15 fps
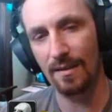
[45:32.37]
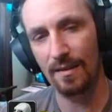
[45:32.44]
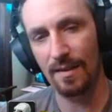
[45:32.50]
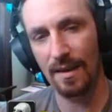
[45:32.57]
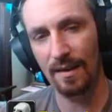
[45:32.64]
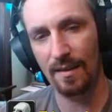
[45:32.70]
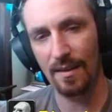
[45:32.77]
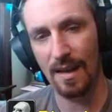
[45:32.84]

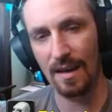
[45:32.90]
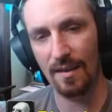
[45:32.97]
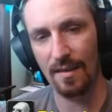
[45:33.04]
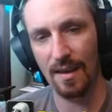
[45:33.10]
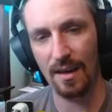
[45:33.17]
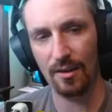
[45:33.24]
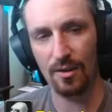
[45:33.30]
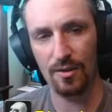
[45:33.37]

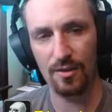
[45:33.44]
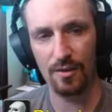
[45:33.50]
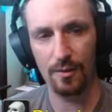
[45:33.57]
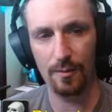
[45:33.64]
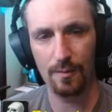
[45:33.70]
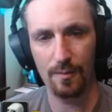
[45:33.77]
that could do.